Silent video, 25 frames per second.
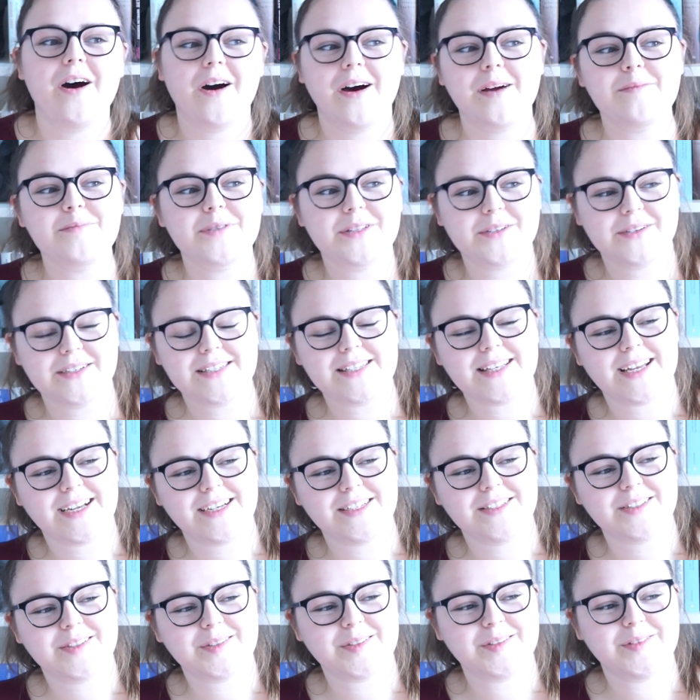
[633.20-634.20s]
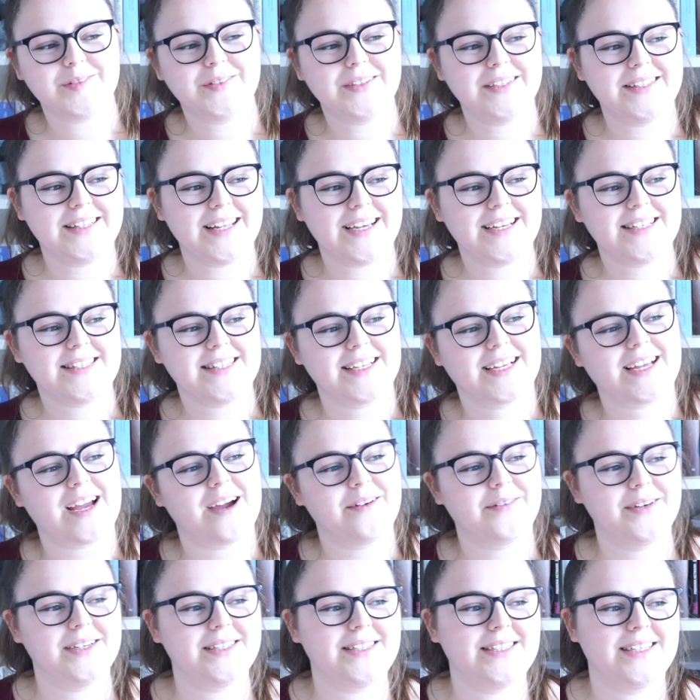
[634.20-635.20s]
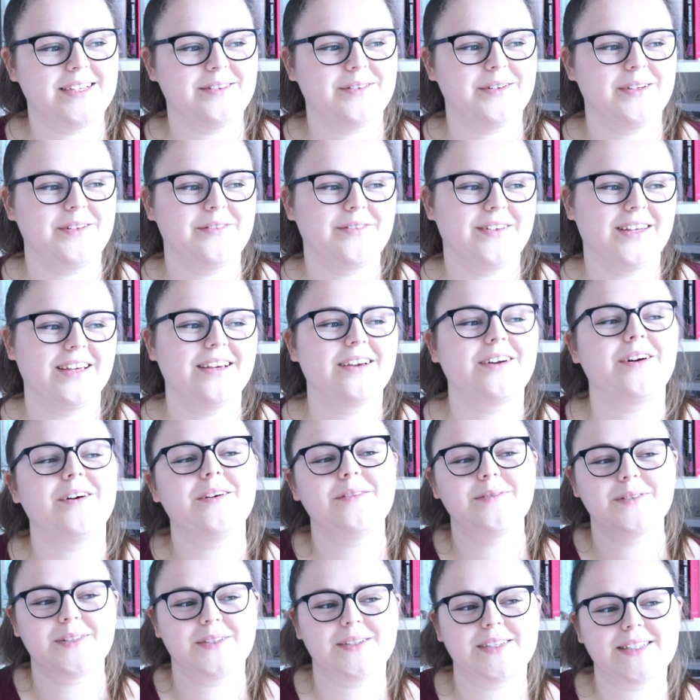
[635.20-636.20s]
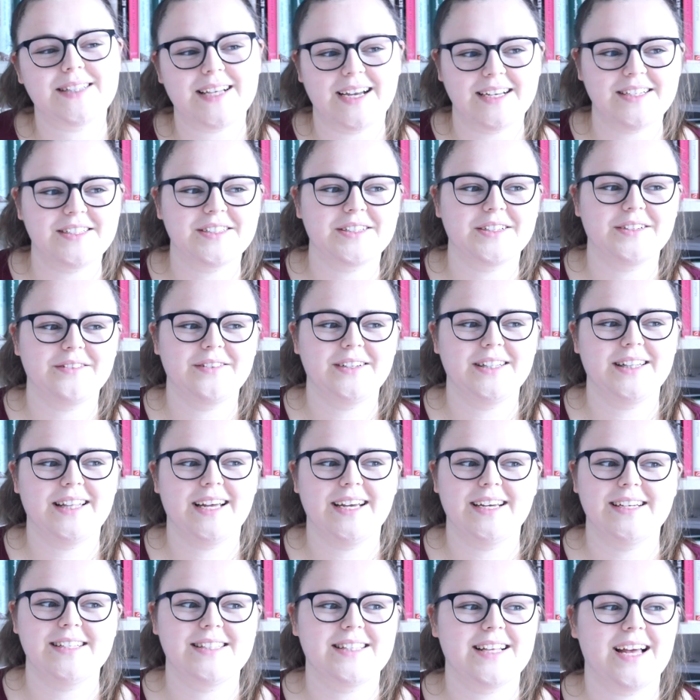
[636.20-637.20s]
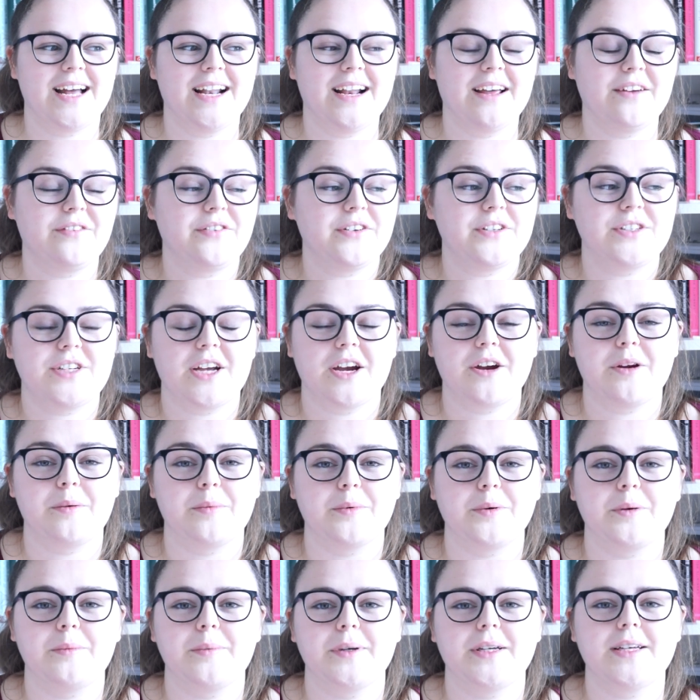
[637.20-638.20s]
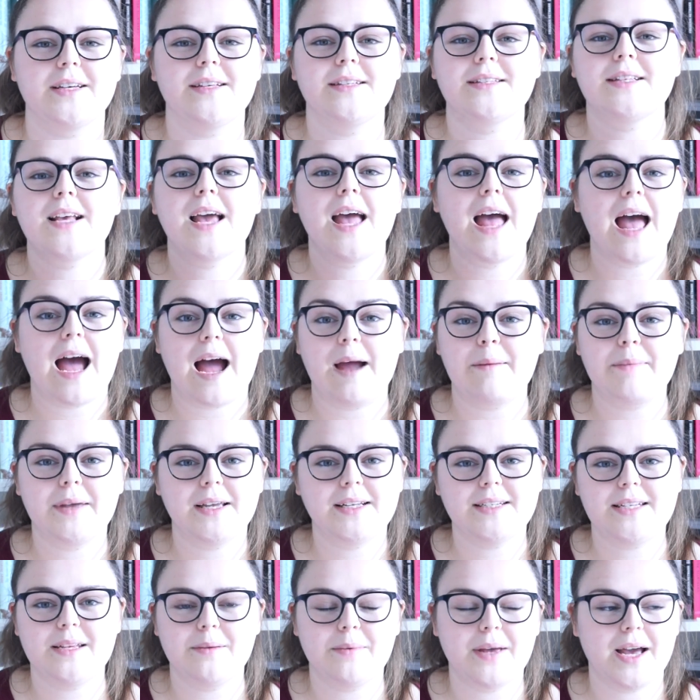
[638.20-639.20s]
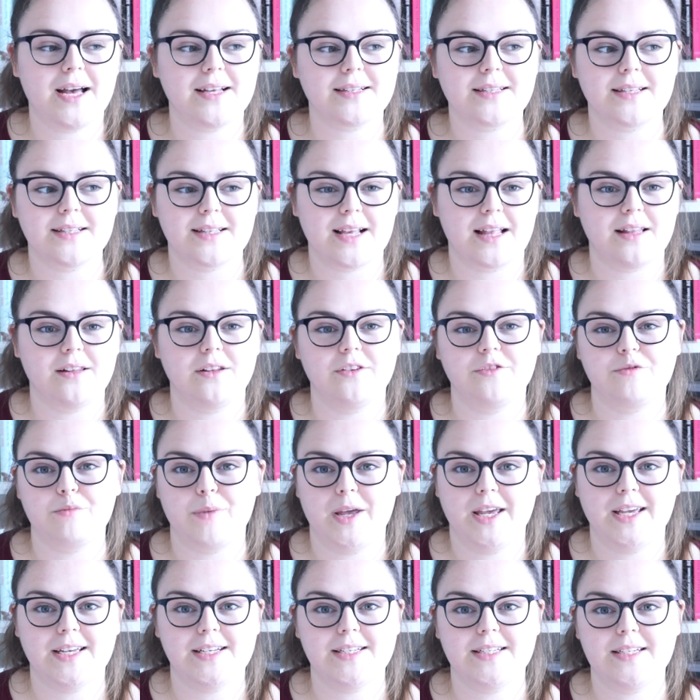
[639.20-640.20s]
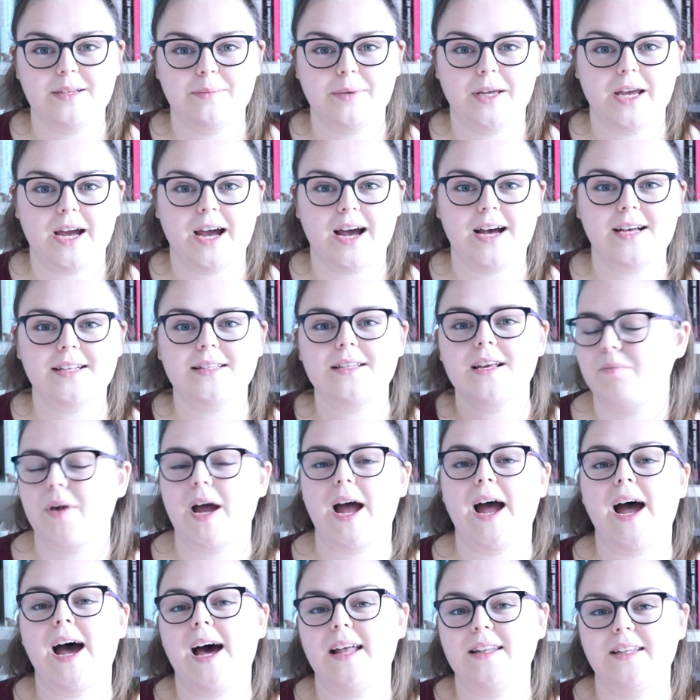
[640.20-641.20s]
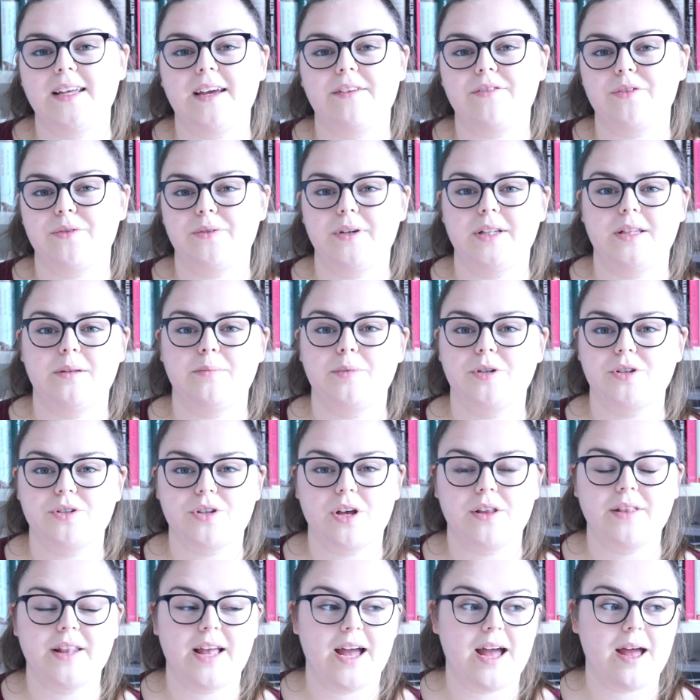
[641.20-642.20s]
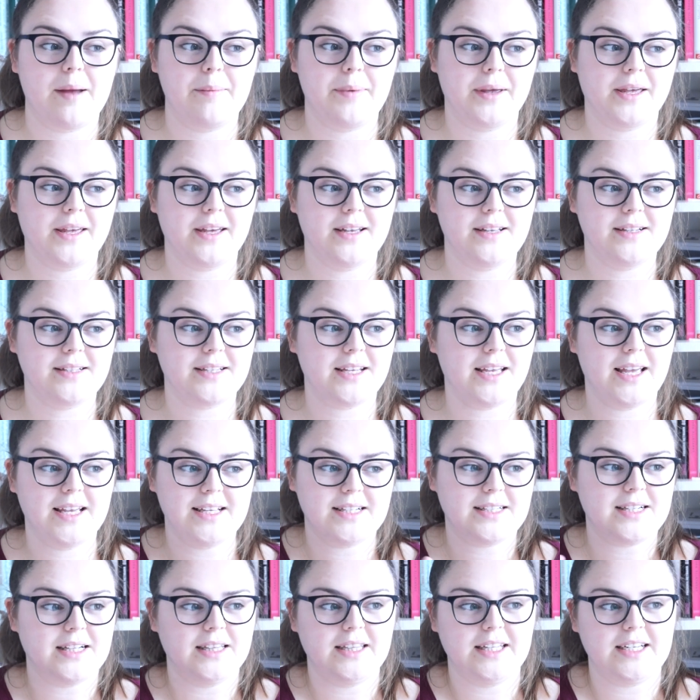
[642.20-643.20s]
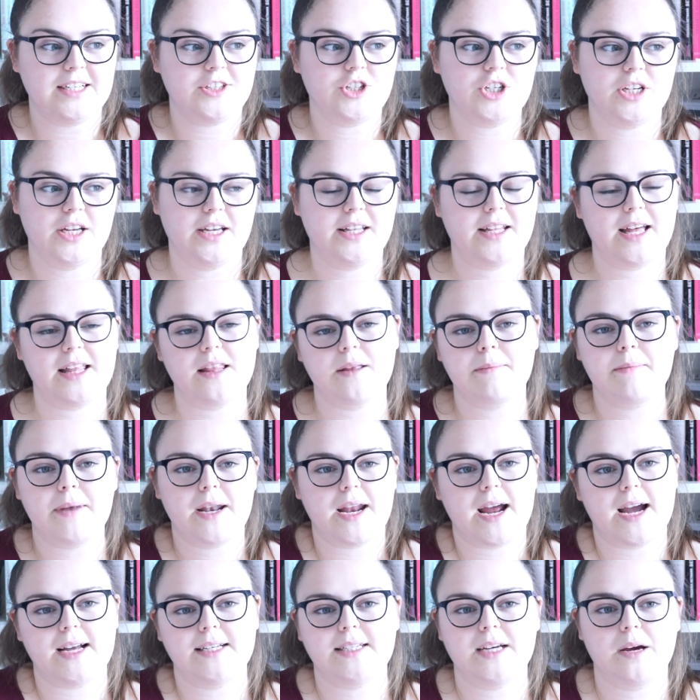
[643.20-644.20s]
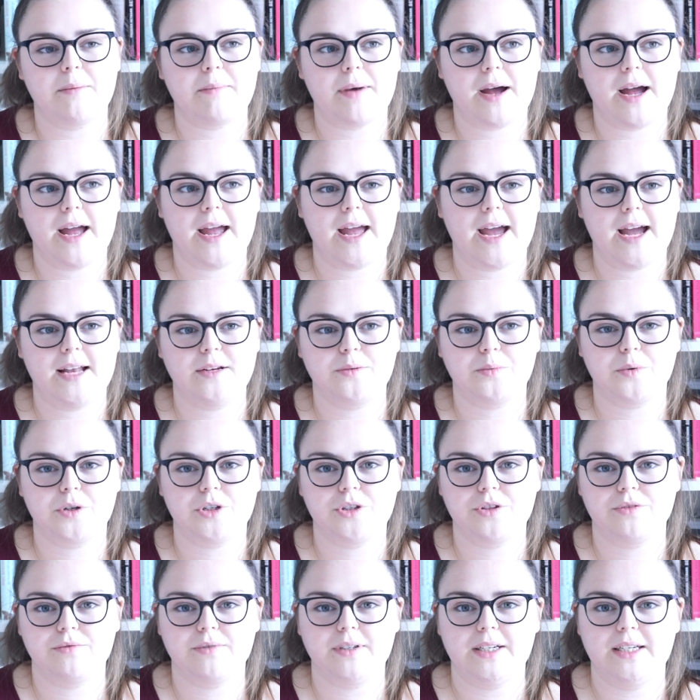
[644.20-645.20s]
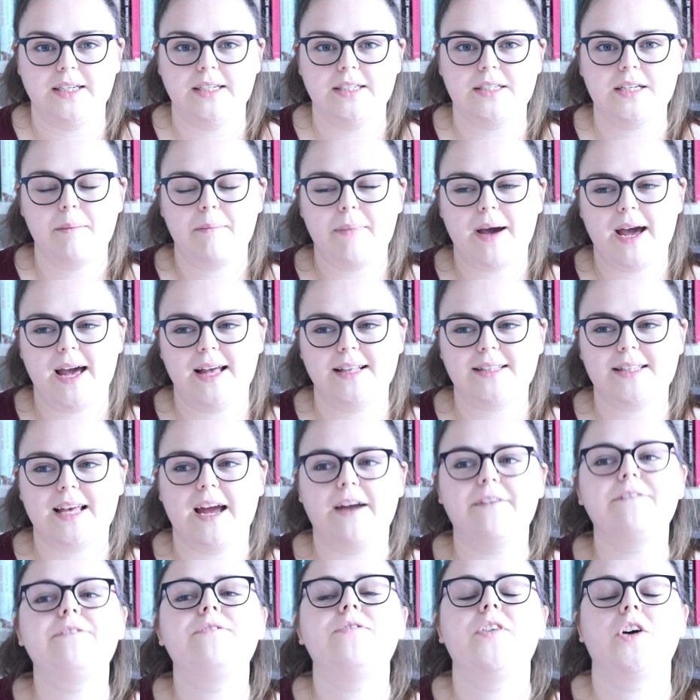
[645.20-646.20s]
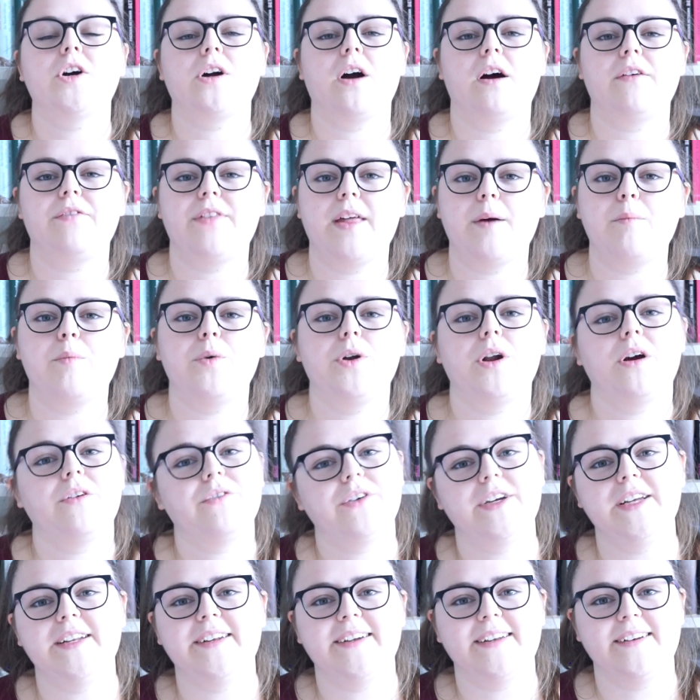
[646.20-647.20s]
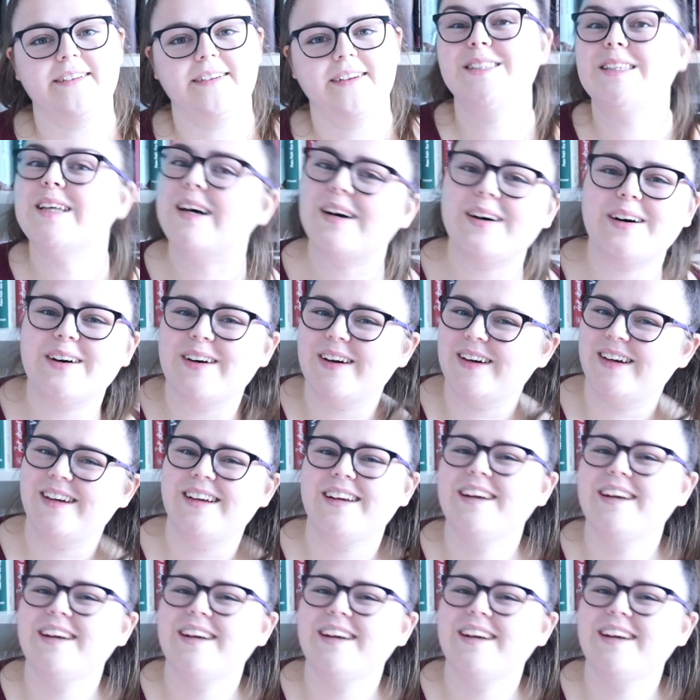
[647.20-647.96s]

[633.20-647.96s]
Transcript: oh, I'm so excited you're going to read this. I can't wait to hear what you think. Oh, I'm so excited you're going to read this. And I feel terrible because I make TBRs because I love making TBRs but I hardly ever read the books on there because it's literally like the minute I tell my head what to read, my head's like, fuck off them, we're not reading. So